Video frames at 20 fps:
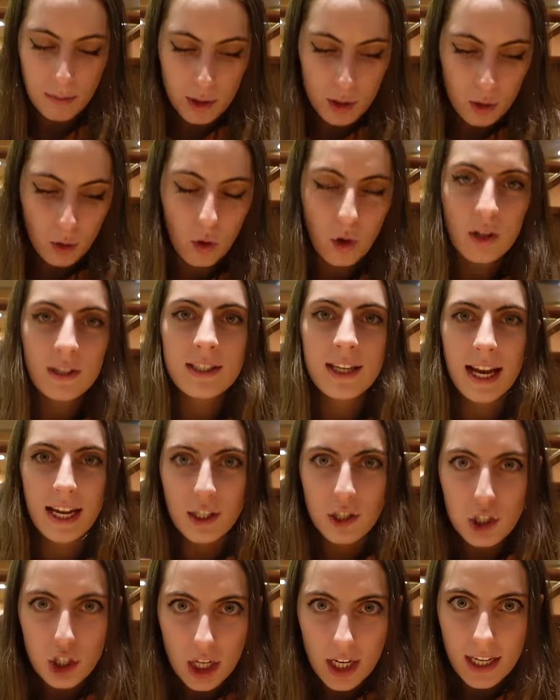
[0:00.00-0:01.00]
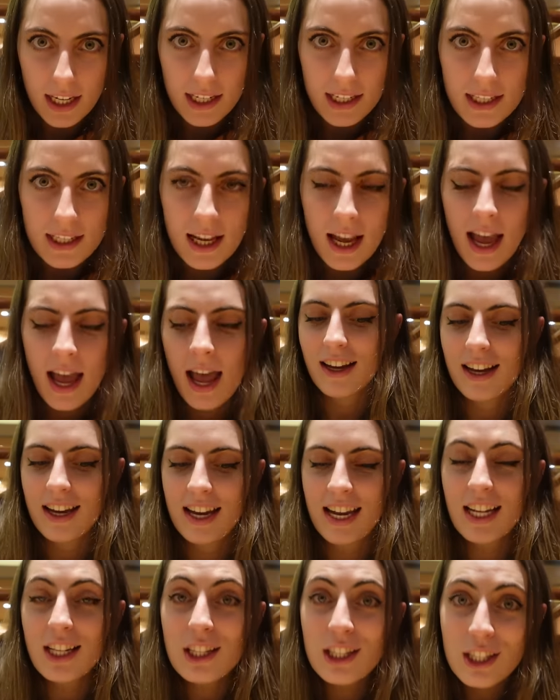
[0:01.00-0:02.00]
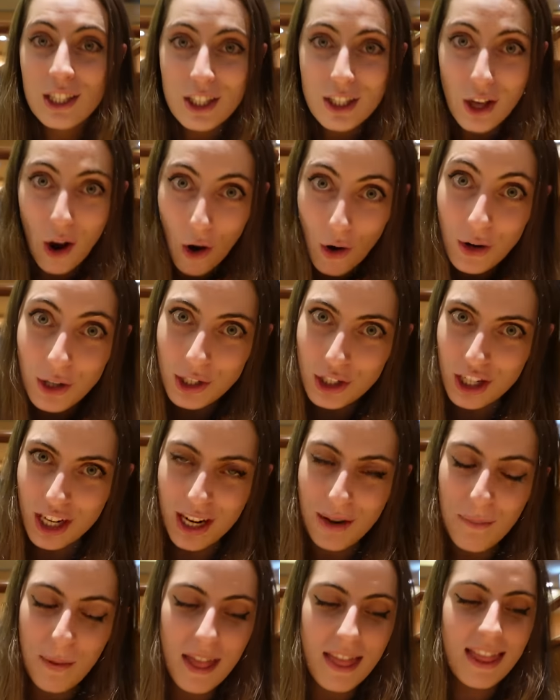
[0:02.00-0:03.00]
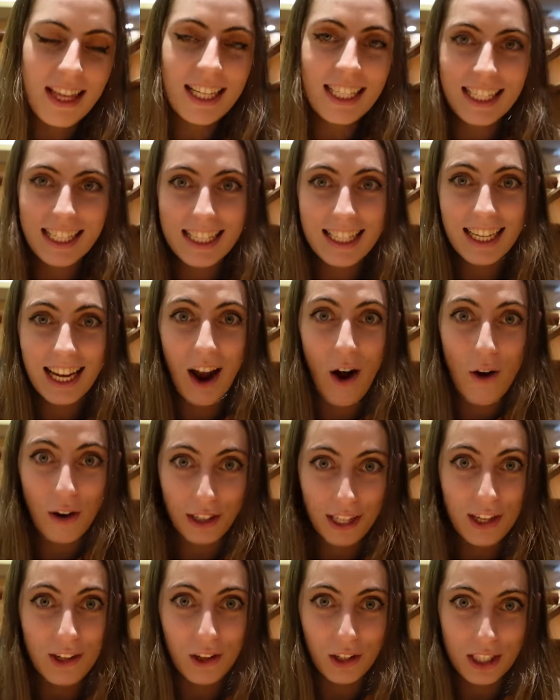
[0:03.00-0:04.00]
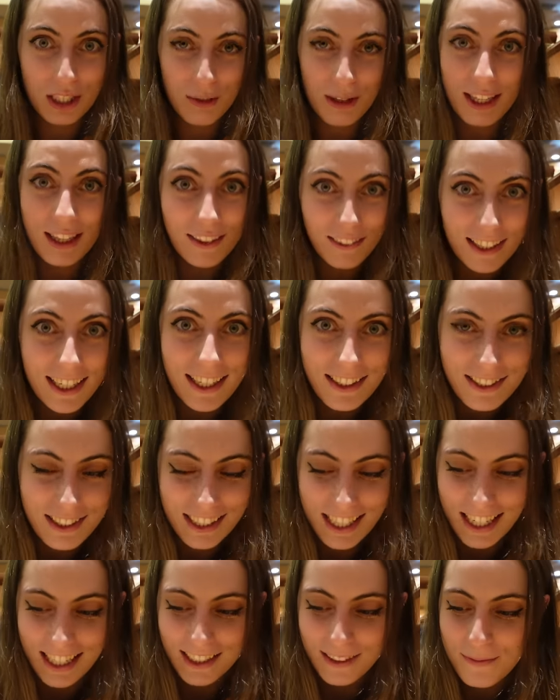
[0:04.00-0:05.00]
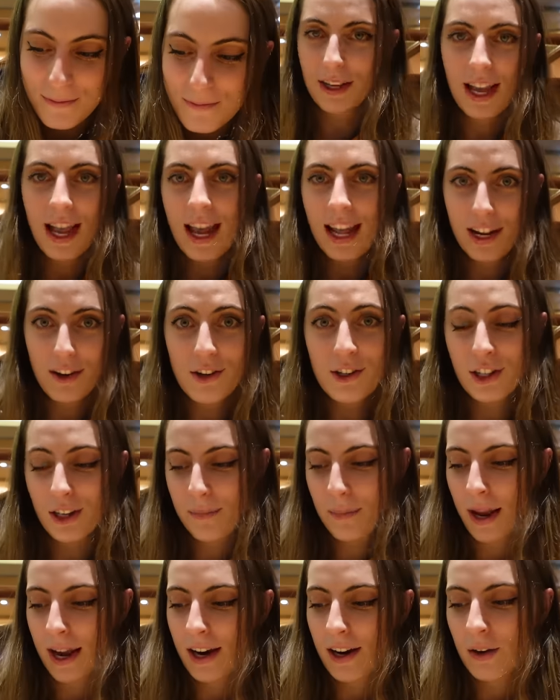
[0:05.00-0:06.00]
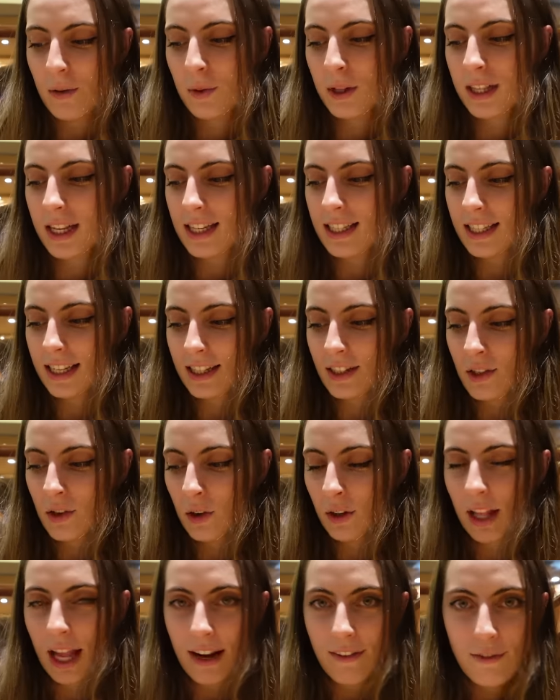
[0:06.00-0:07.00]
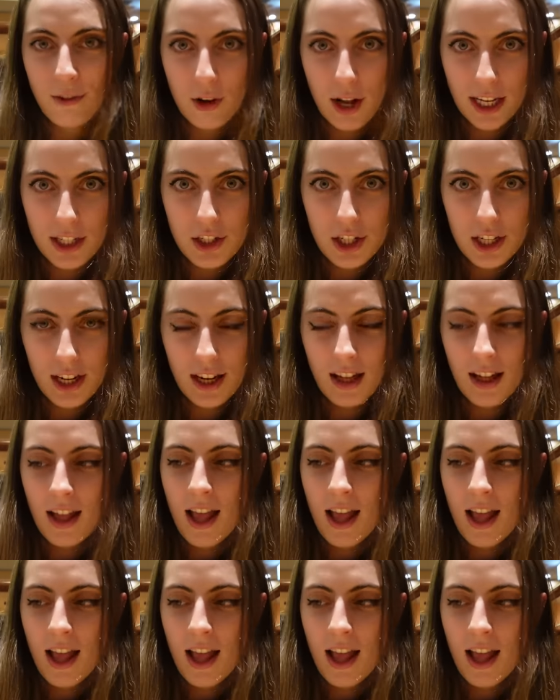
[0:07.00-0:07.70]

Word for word: sauce and cheese. It's so cheap. This only cost me 300 yen. And I usually pair it with these things called like focaccia.